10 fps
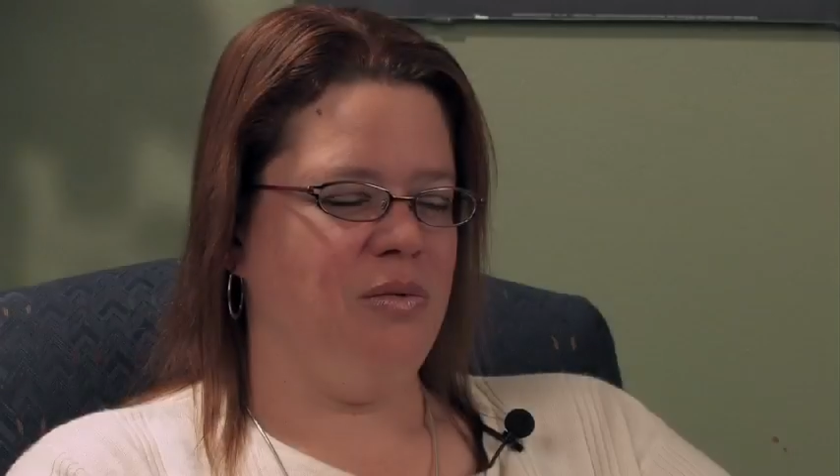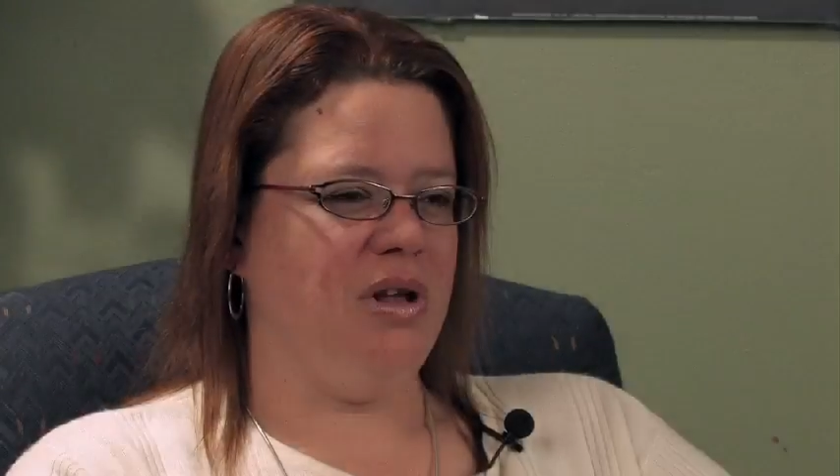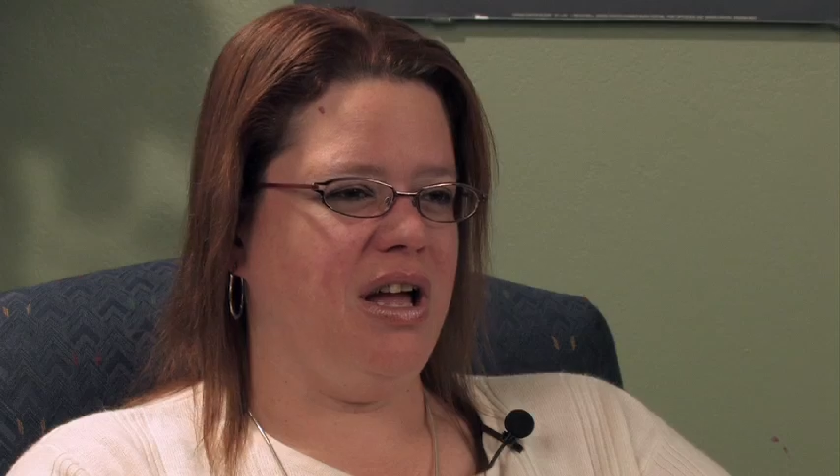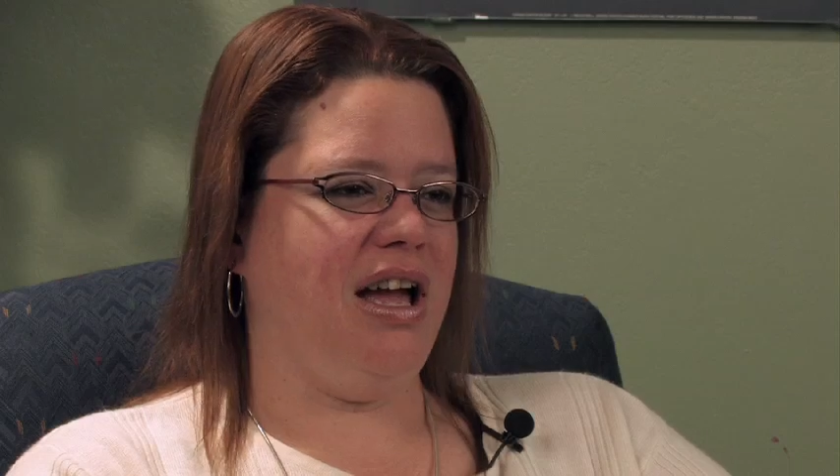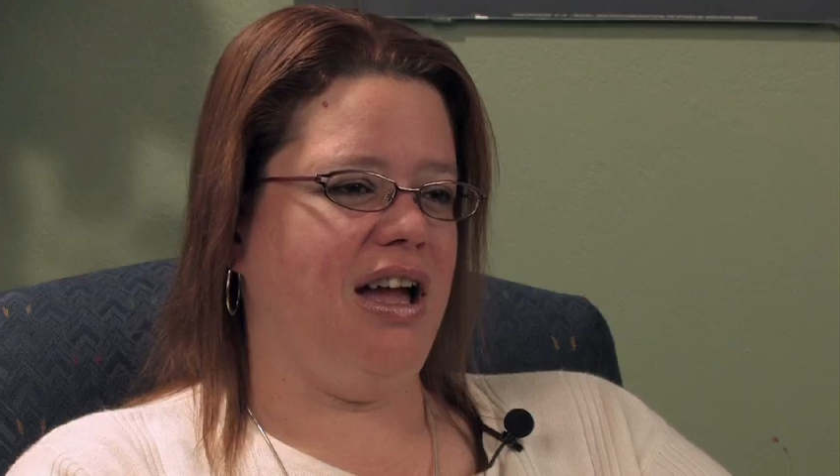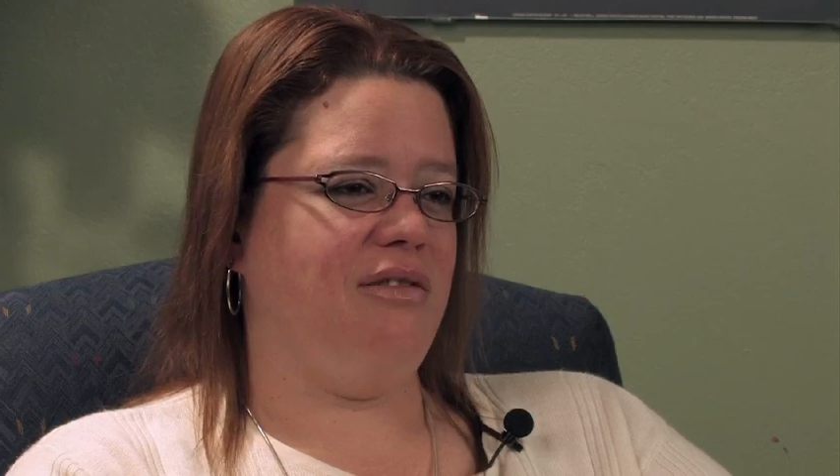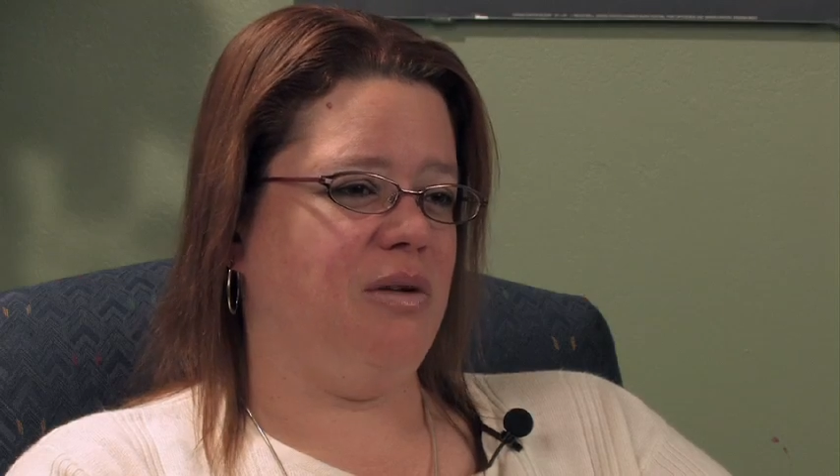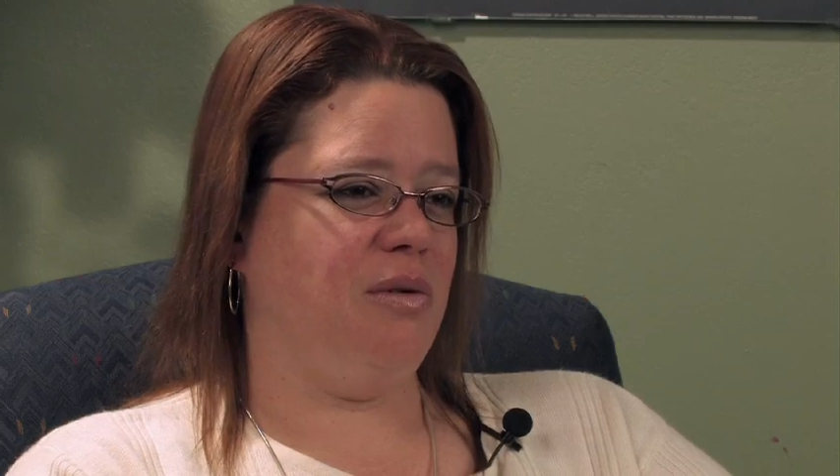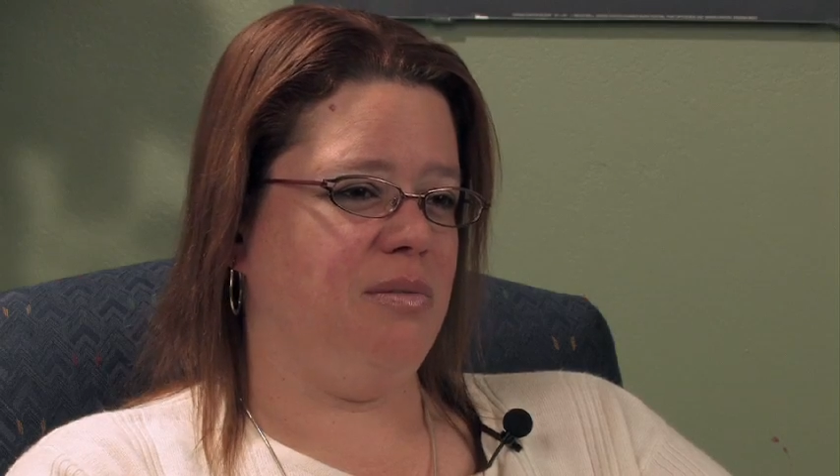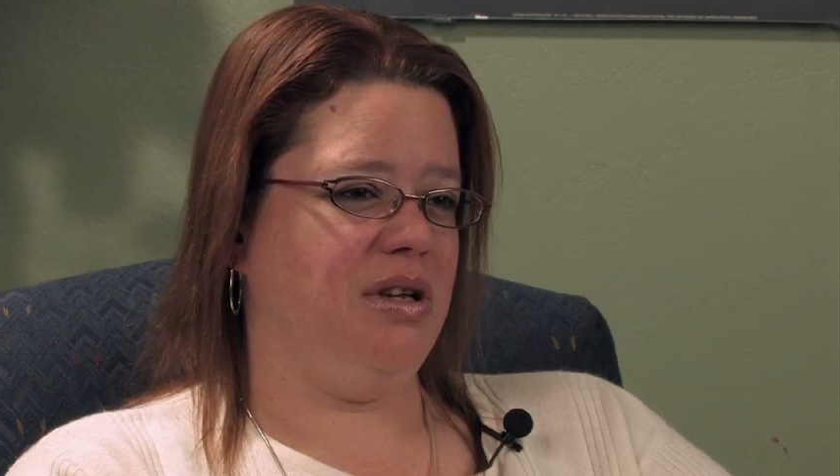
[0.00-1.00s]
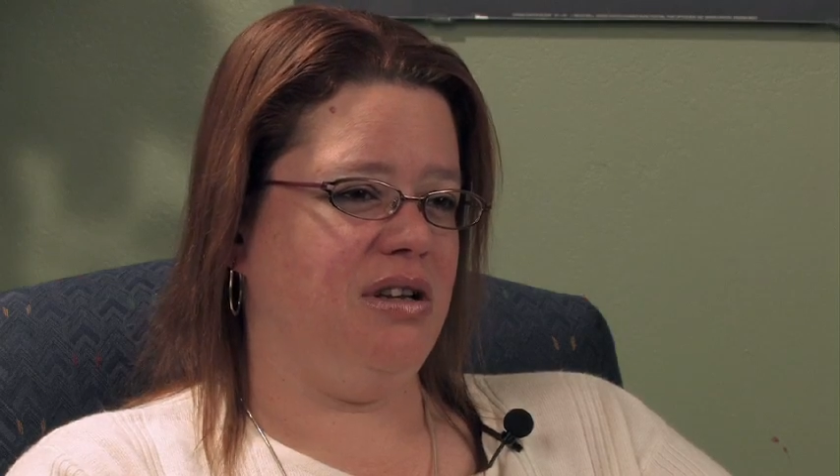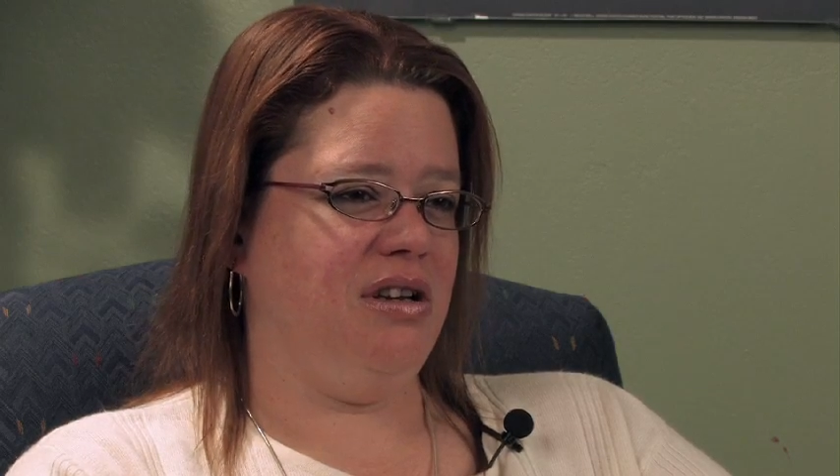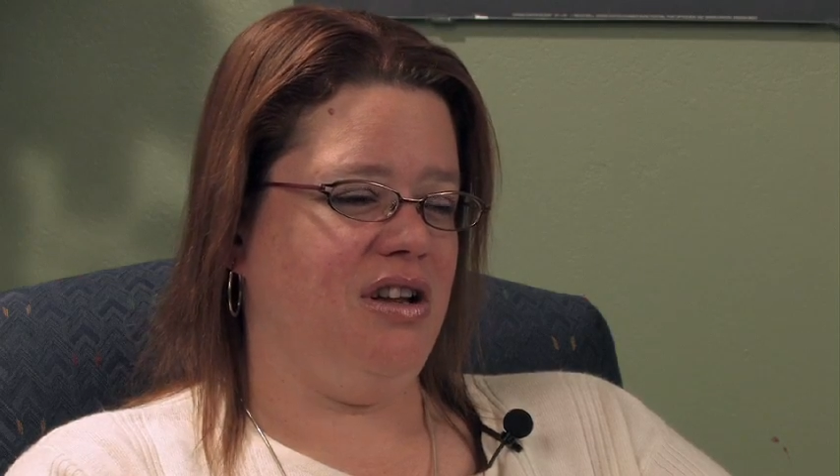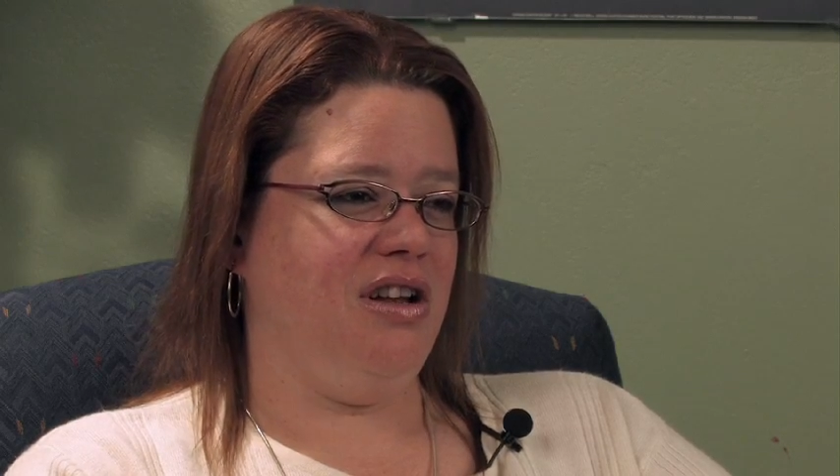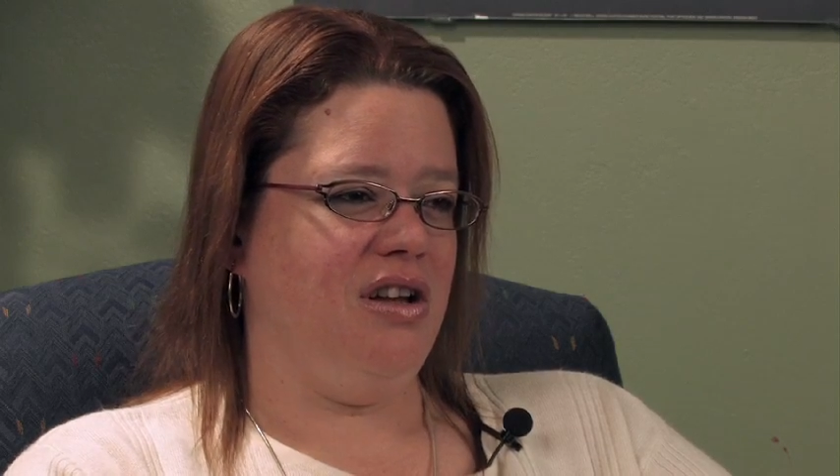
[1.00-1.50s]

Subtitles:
But every woman